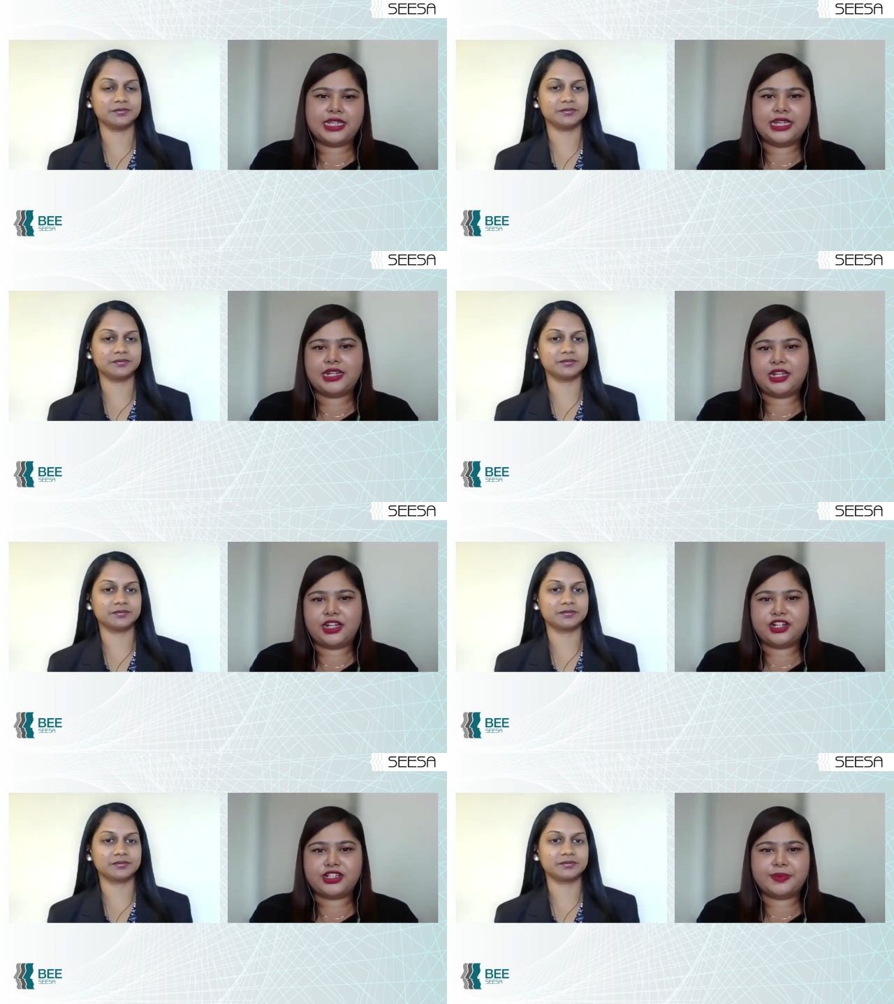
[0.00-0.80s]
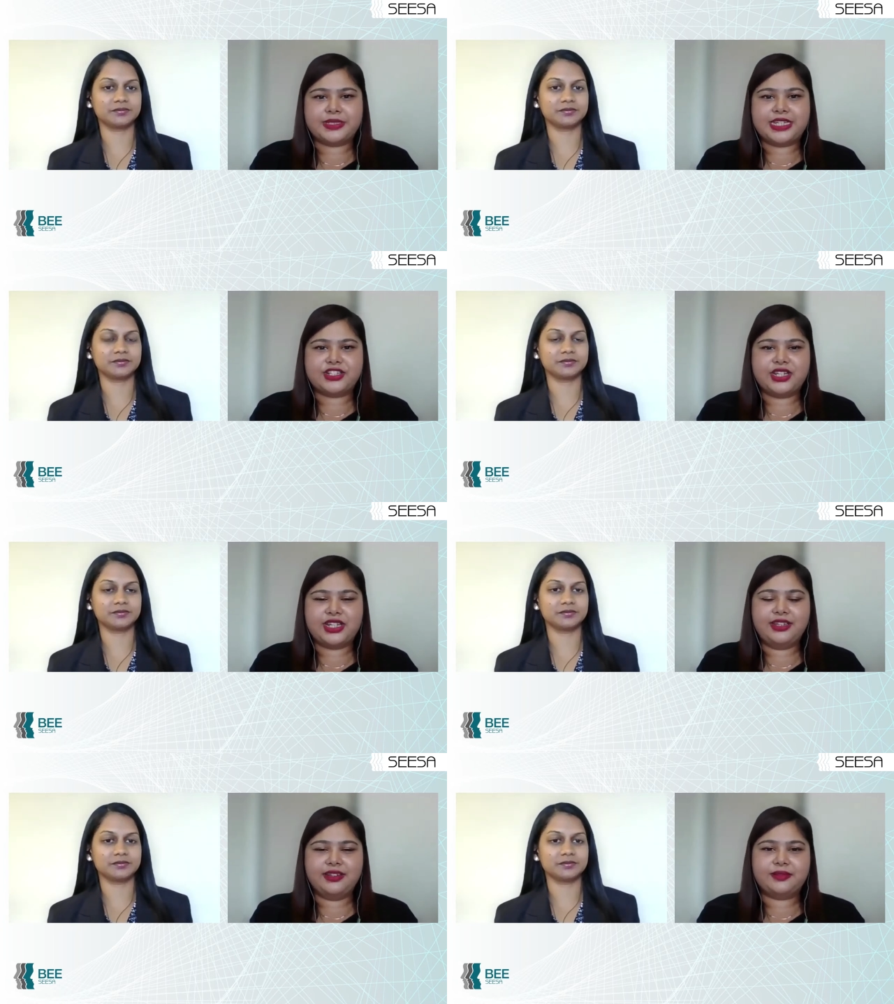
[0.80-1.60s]
Speaker 1: in a learnership,
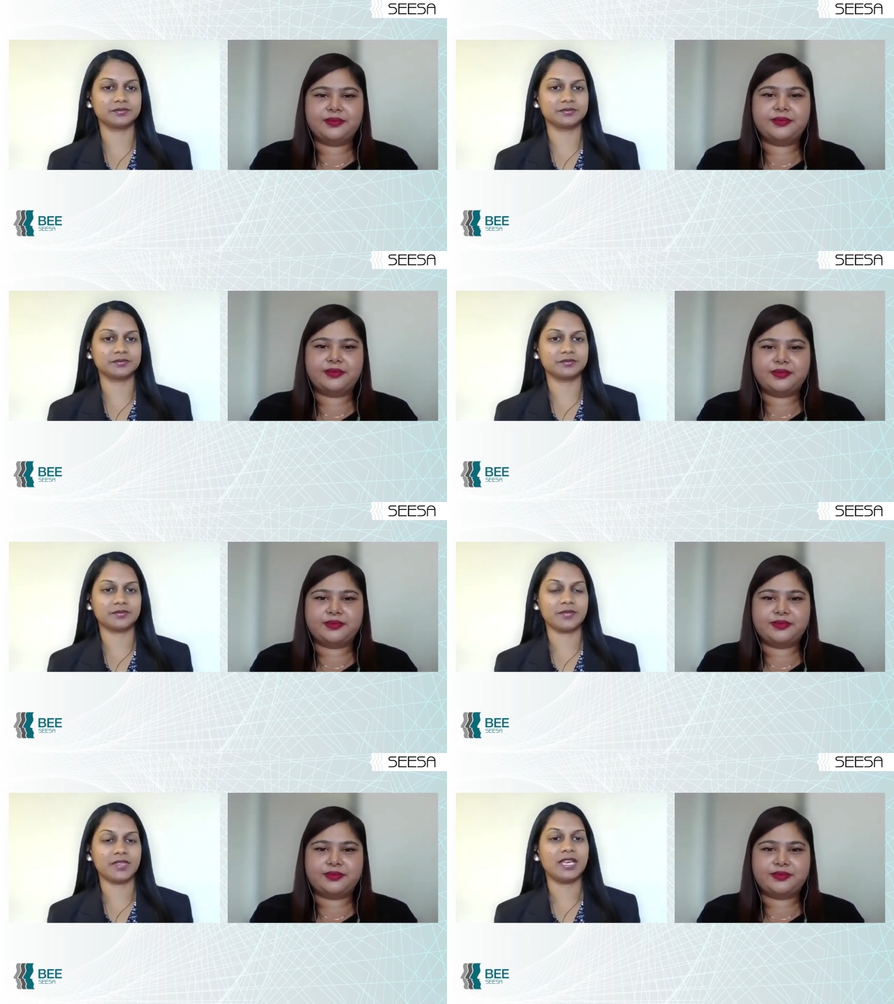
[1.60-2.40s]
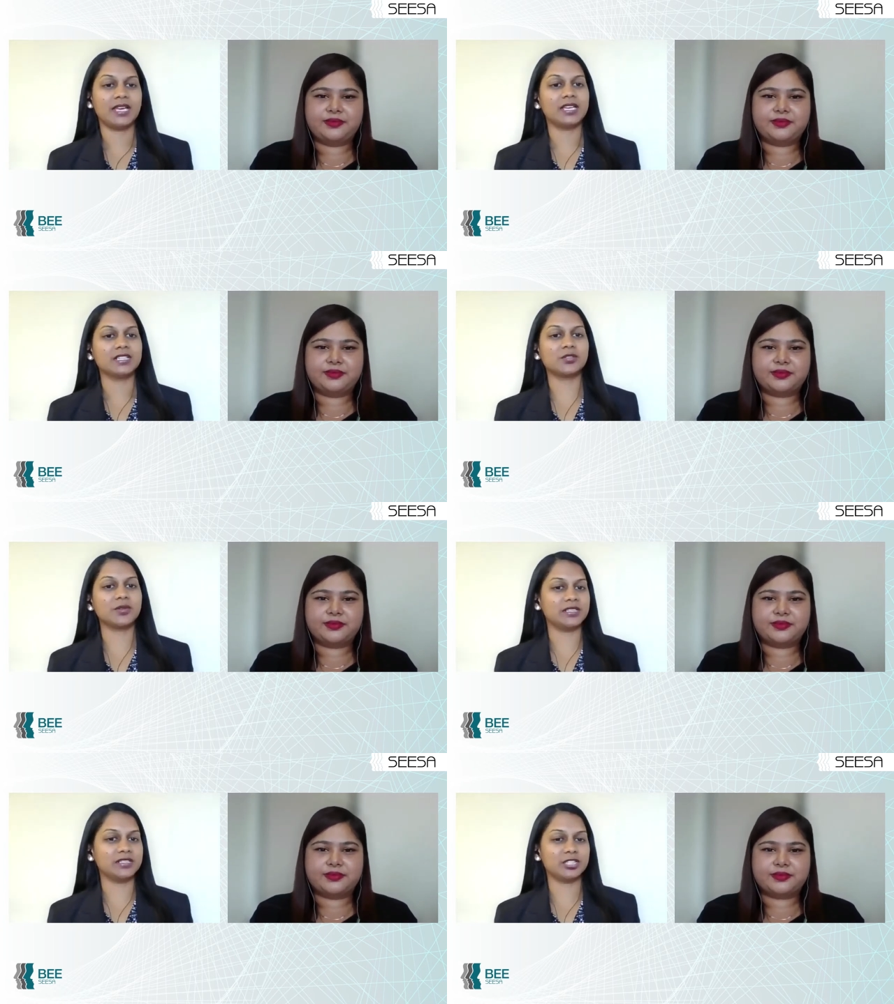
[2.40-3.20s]
Seshni?
Speaker 2: So a
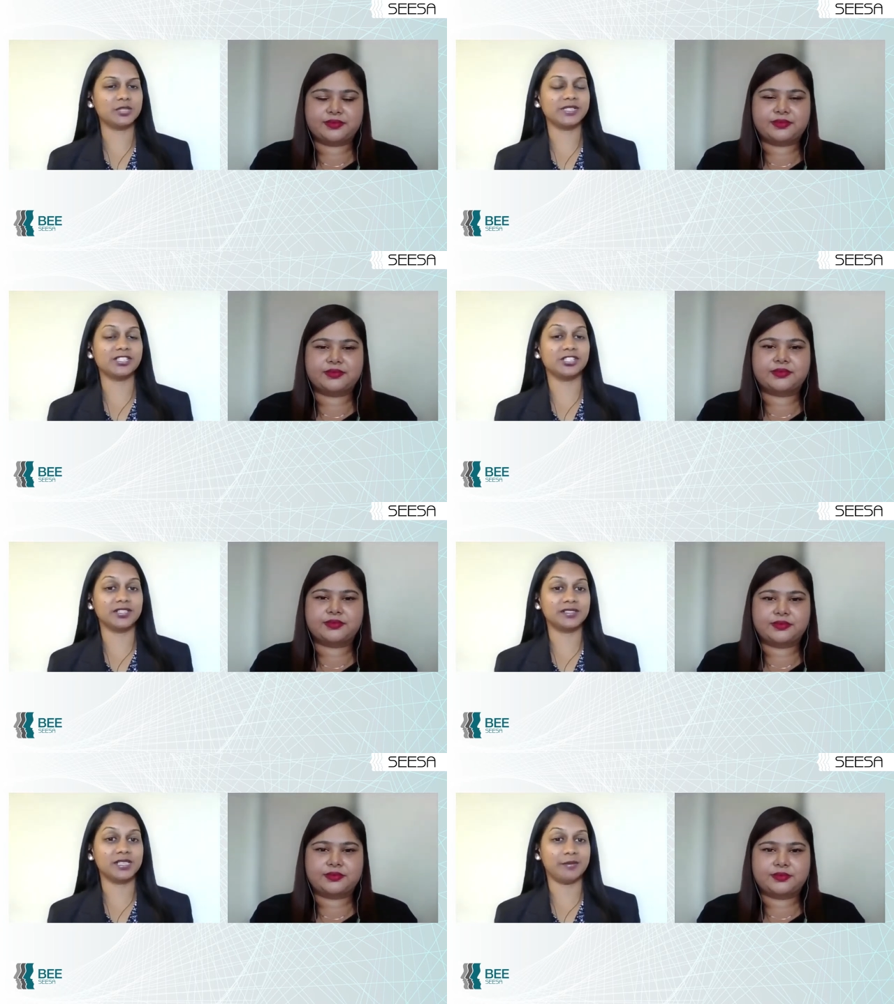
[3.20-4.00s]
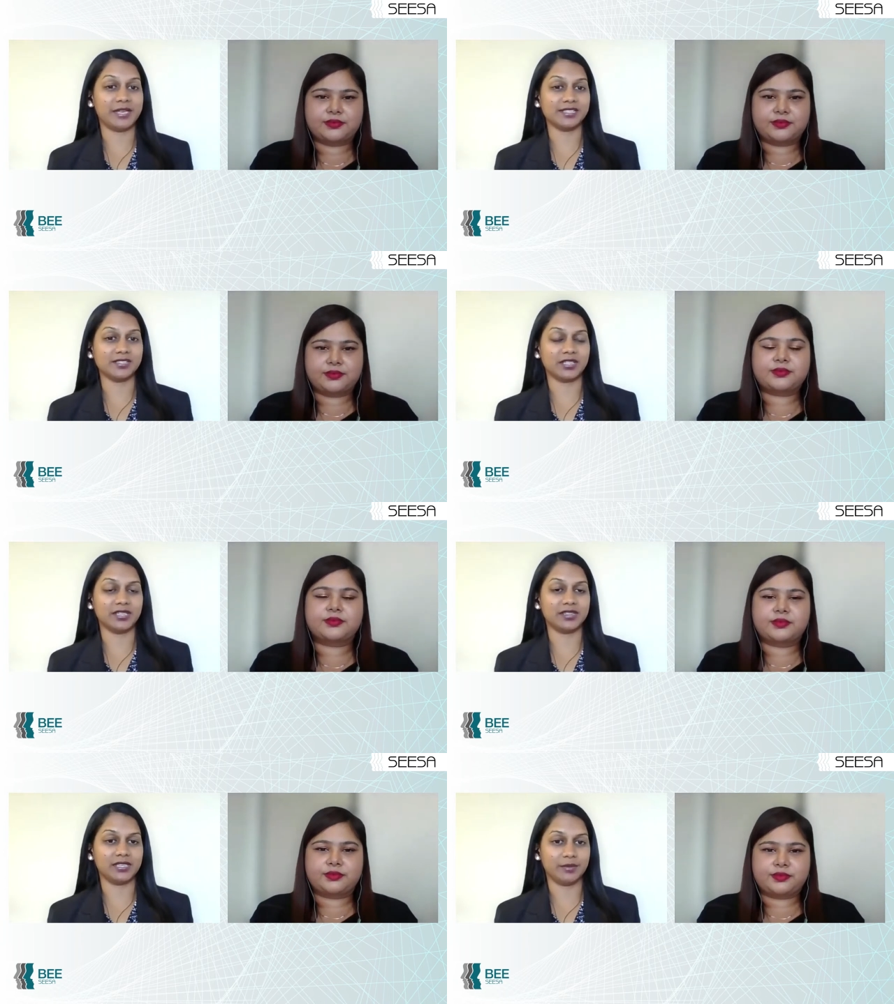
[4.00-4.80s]
learnership is generally based on a
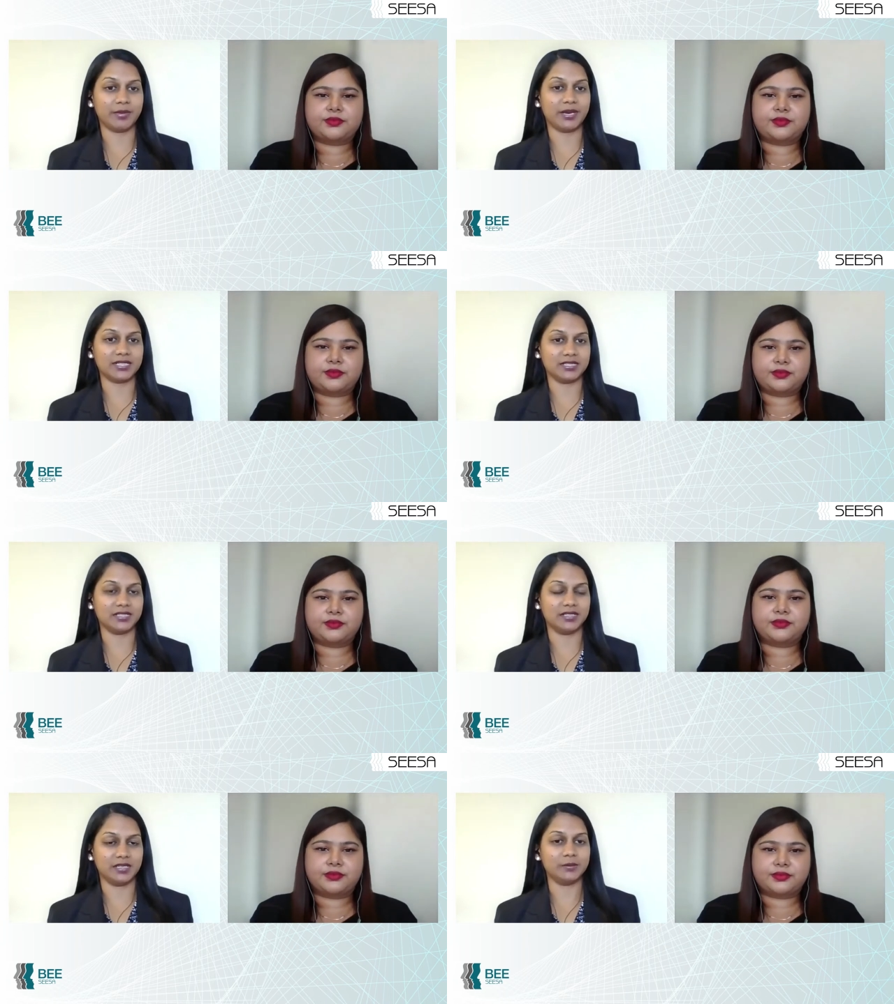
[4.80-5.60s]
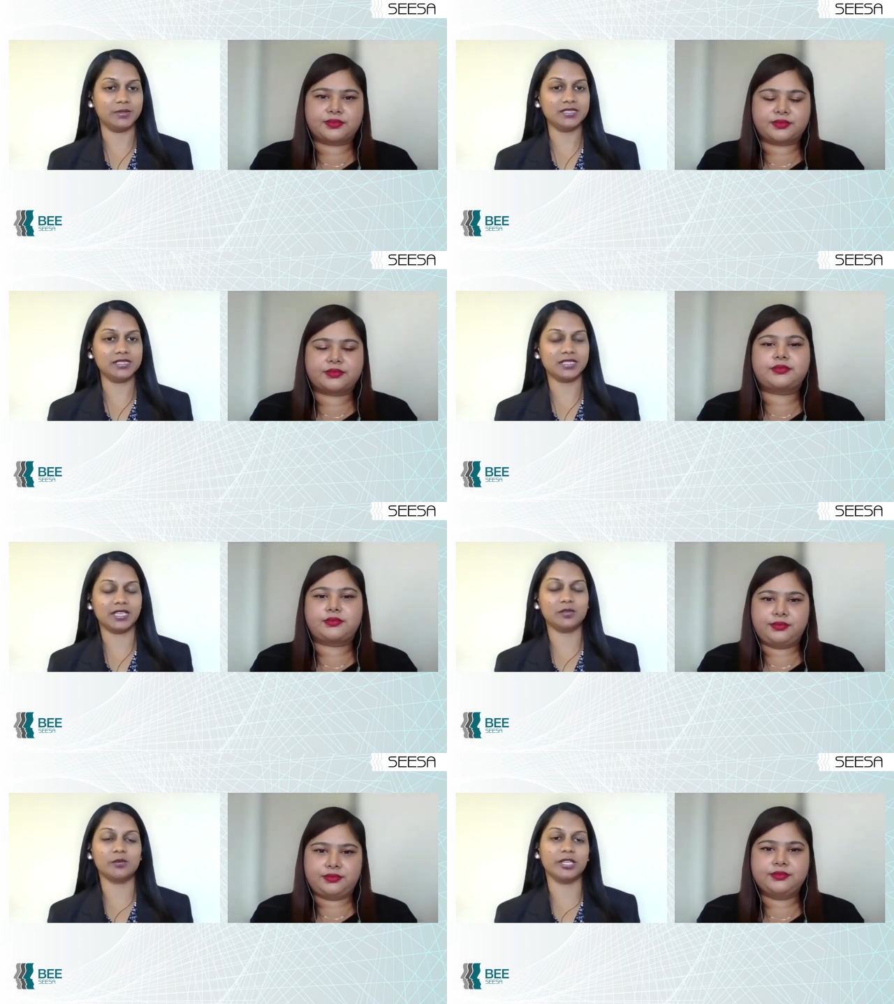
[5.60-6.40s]
three-party agreement. It
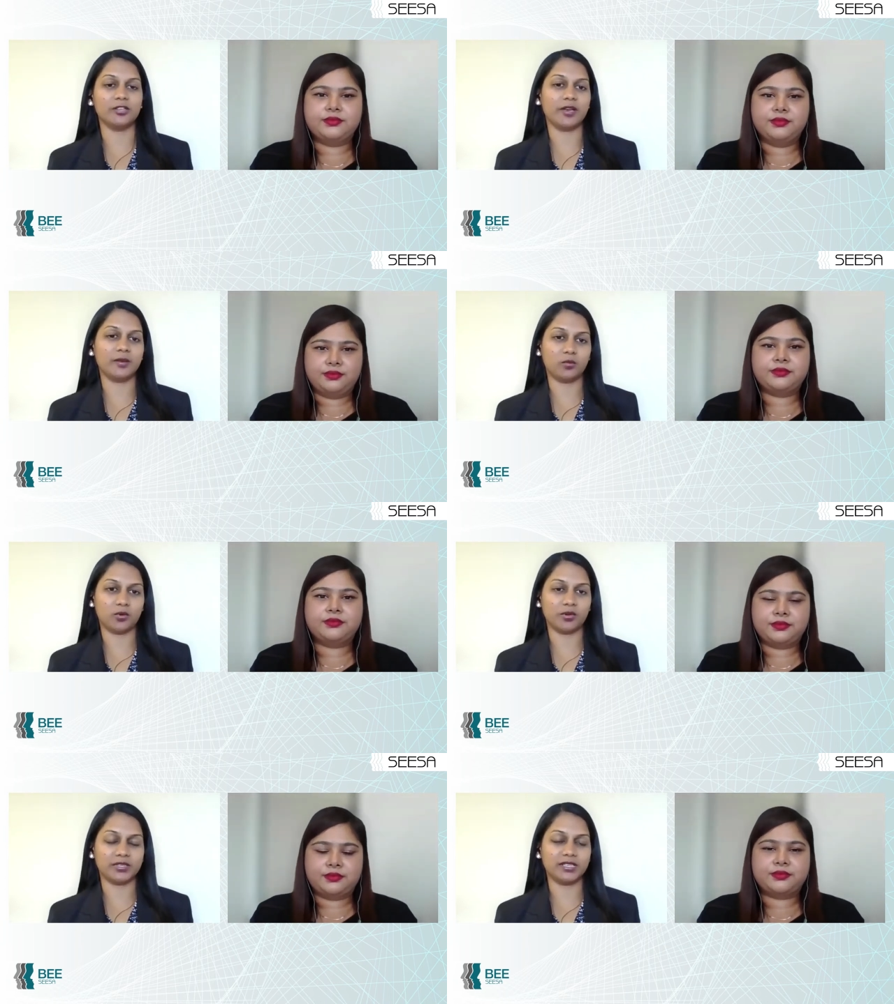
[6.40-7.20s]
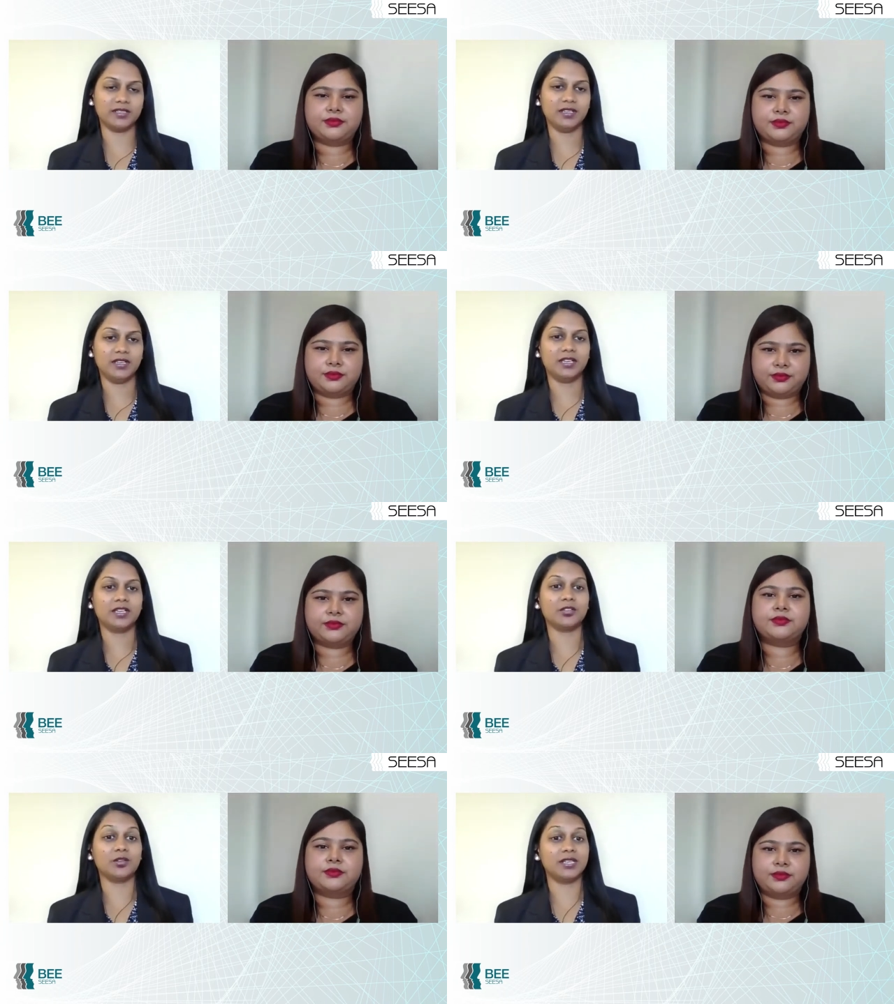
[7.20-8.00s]
will be your employer,
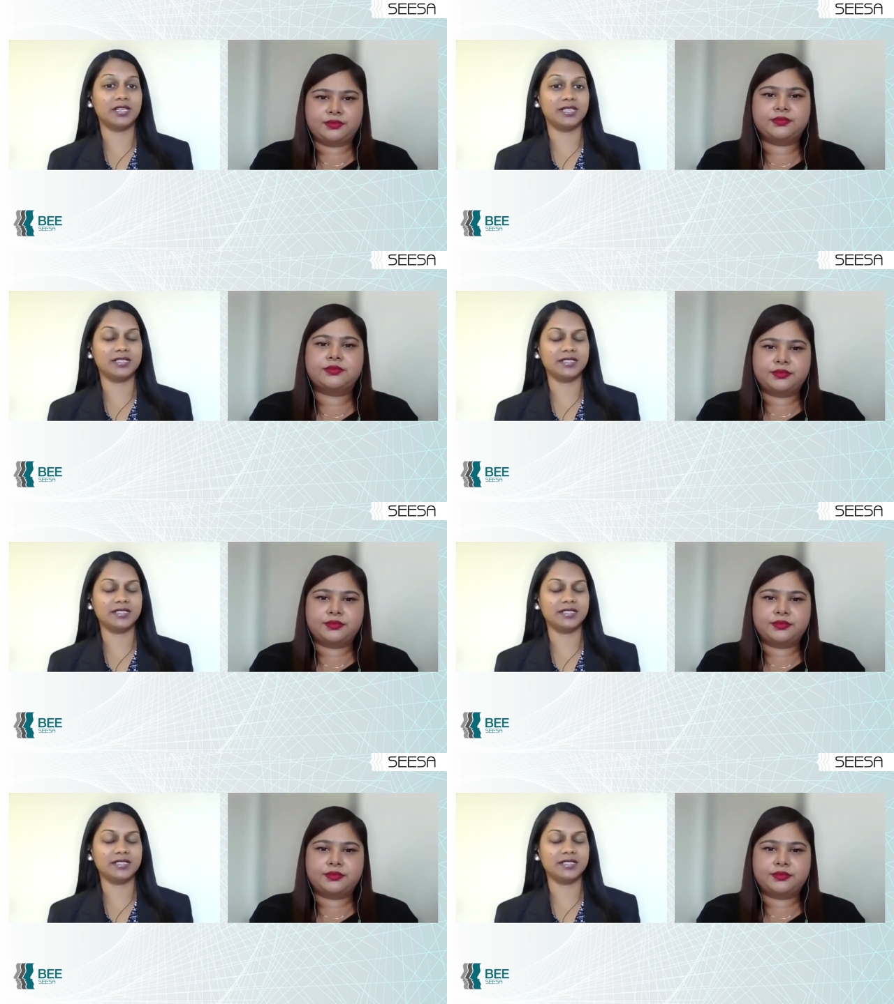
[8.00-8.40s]
your learner,